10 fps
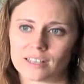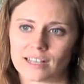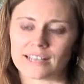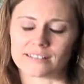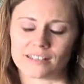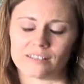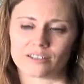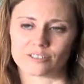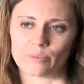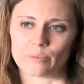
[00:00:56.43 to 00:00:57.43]
and has that
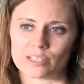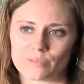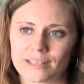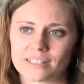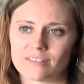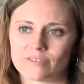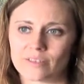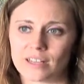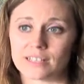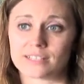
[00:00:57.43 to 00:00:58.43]
long-term perspective
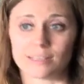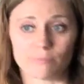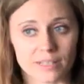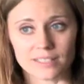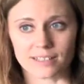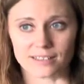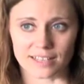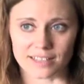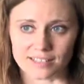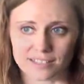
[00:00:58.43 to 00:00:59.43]
and has seen big
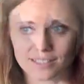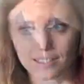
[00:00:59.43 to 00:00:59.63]
successes and